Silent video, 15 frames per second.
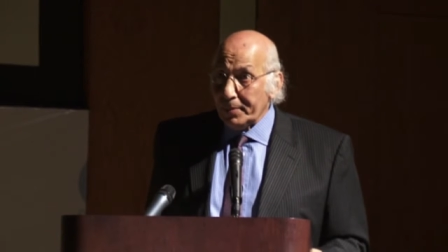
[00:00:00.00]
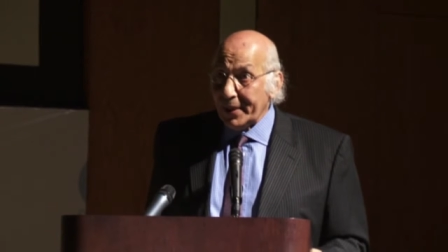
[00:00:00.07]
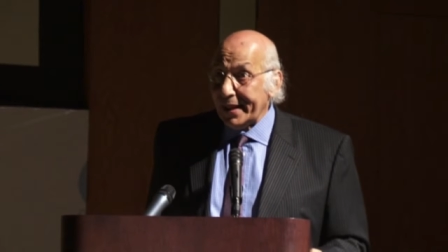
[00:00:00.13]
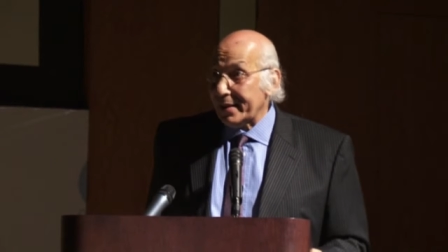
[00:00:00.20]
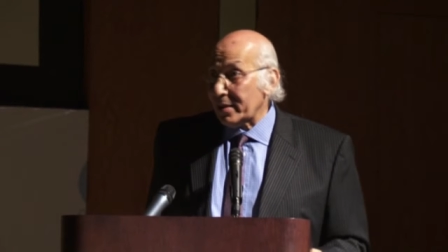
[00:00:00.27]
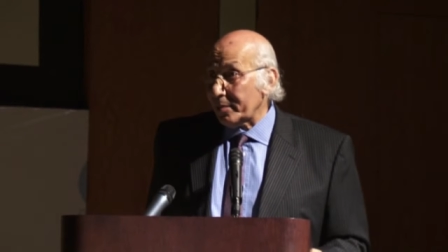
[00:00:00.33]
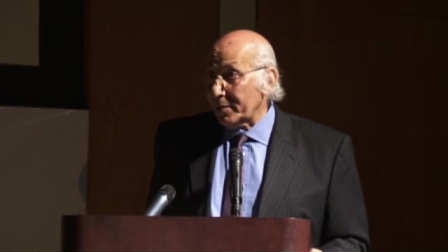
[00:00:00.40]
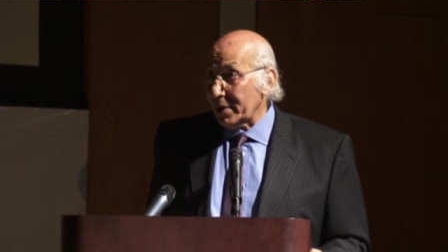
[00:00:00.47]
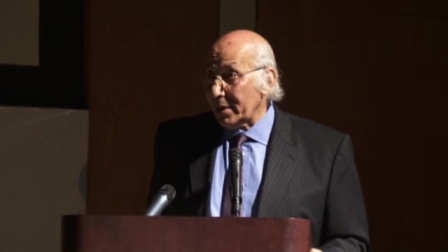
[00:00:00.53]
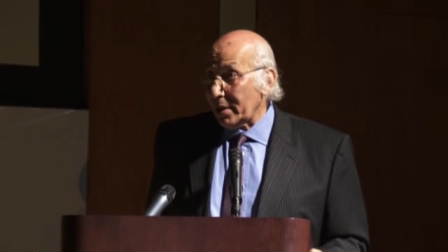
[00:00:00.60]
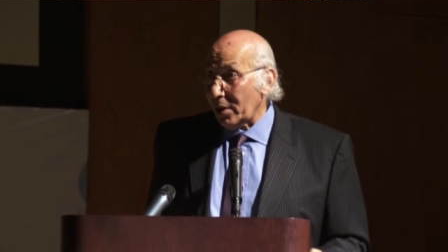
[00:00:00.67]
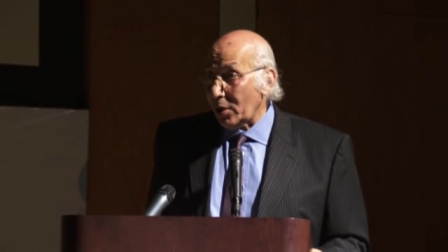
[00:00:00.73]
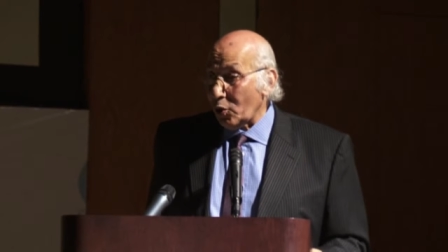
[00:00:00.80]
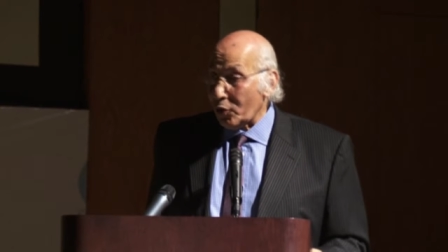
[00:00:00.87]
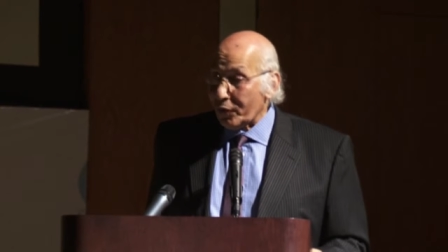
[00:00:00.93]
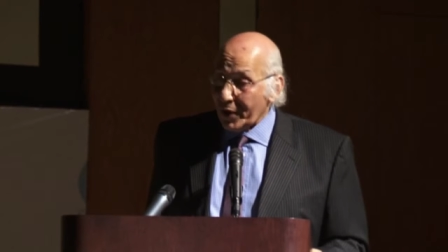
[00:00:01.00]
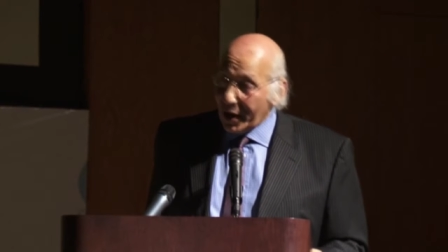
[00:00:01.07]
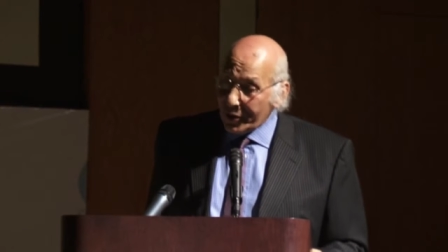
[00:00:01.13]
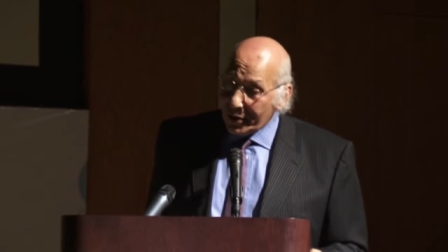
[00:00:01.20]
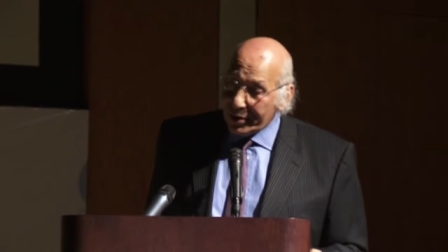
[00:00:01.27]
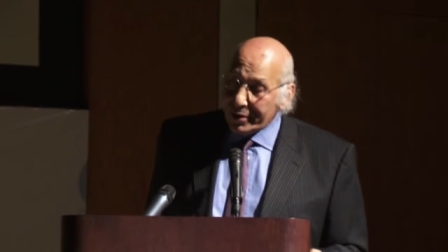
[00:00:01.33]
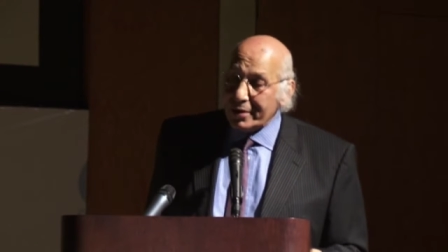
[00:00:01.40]
Père, our
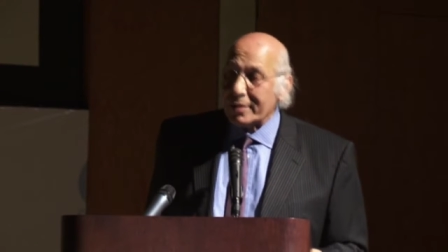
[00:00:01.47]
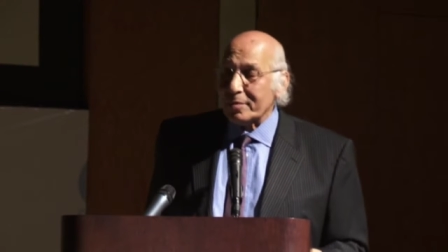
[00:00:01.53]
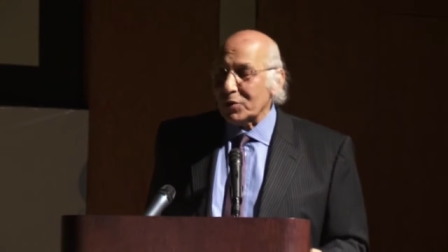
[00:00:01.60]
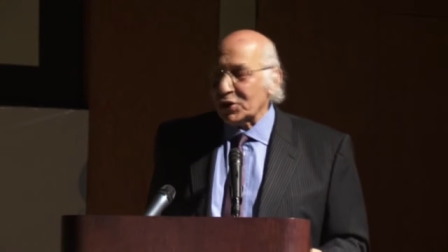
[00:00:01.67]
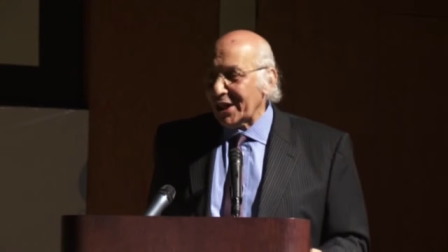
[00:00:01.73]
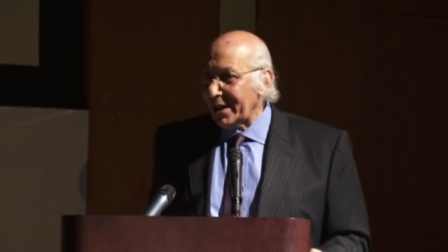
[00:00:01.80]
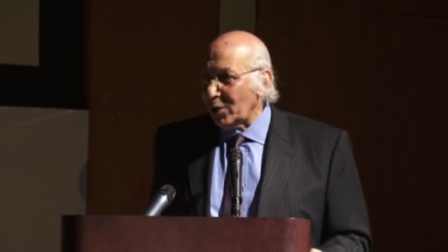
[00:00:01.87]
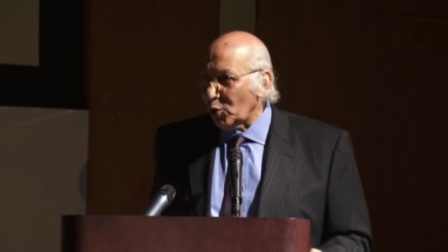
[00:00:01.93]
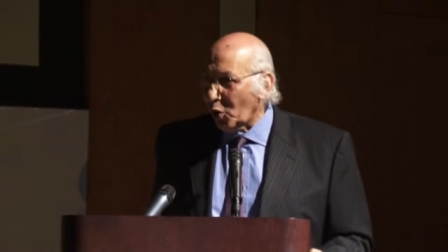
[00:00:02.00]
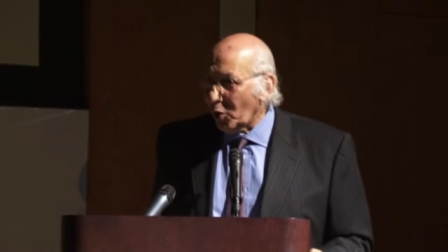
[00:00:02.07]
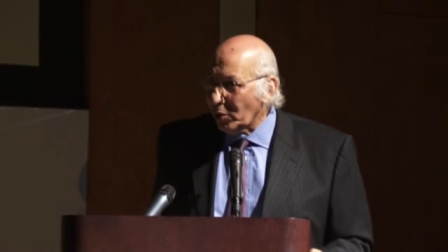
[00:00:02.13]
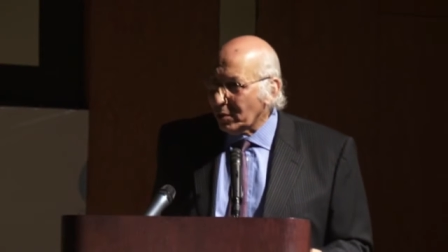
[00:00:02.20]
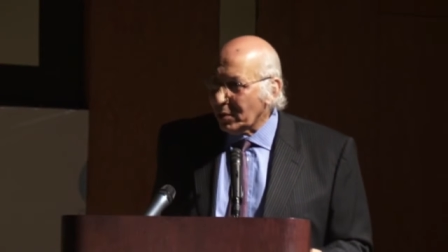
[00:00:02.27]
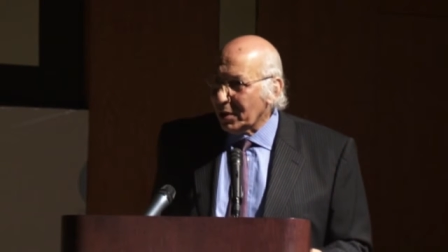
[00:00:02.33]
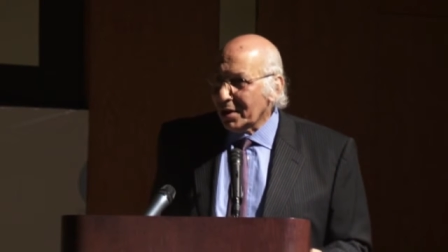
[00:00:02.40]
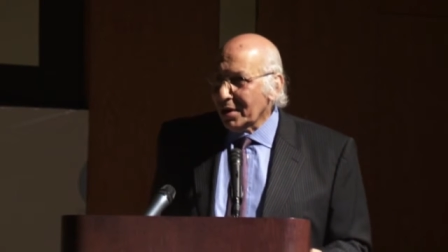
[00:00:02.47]
father, Michel Lelong,